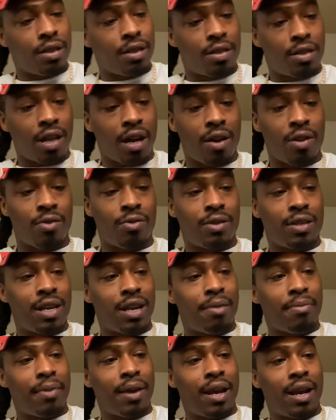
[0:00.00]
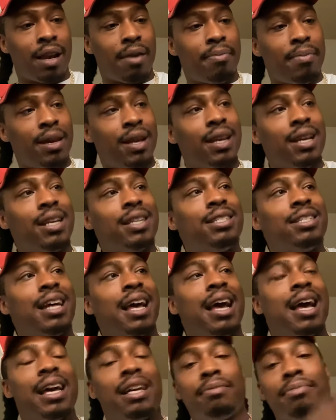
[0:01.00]
stones in it, man. I mean, it
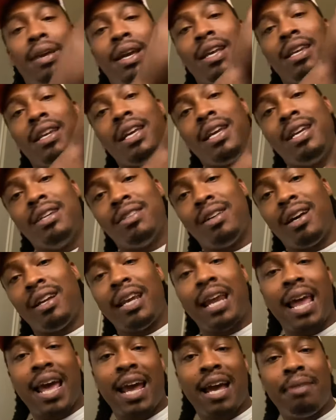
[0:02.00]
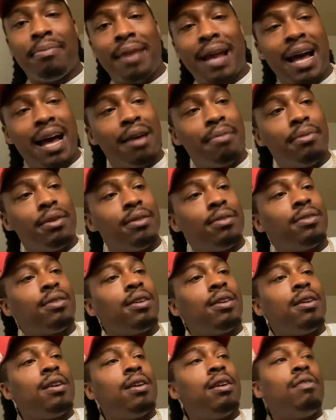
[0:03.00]
shines, man. These are lab diamonds.
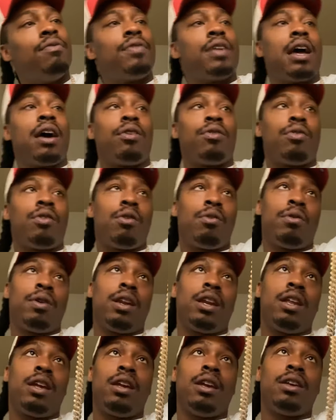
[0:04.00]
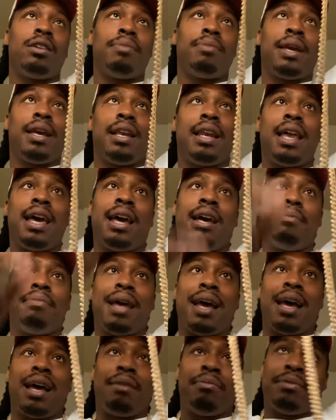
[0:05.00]
Y'all don't know what it is, man. Lab
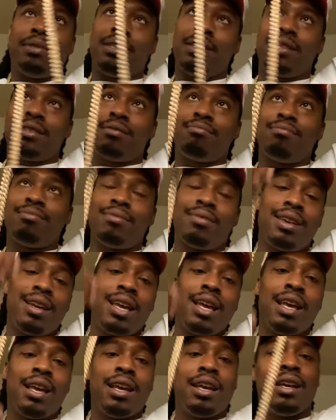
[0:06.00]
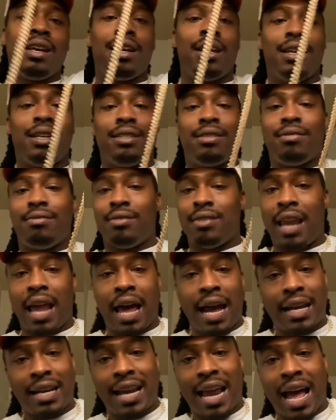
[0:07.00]
diamonds. It's it's
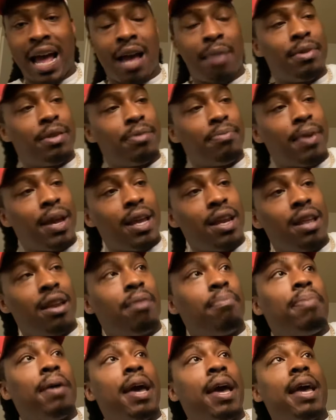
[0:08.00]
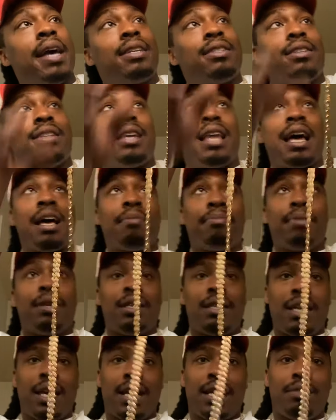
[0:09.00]
like diamonds, man. It'll pass a diamond
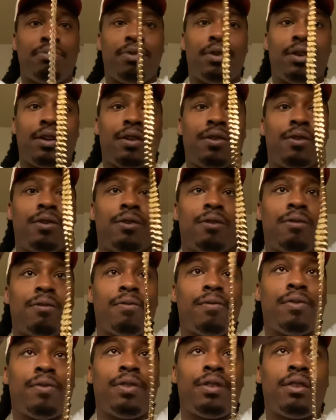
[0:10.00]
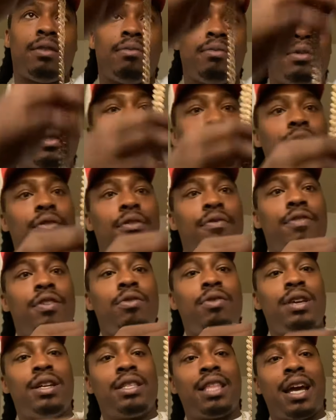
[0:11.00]
test, but uh, I'll just review
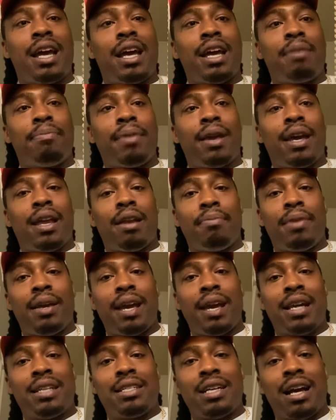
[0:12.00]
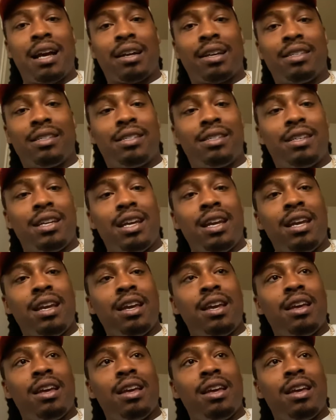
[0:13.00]
this thing, man. I mean, as y'all can see,